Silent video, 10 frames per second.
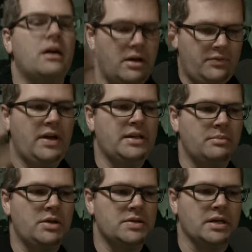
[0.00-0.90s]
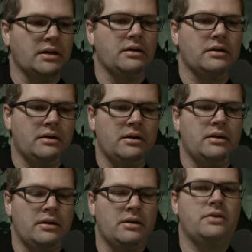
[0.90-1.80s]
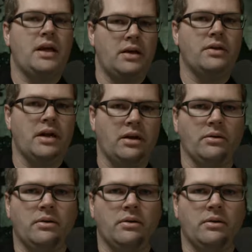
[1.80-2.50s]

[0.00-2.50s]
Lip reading: Fade the music. Thank you, thank you.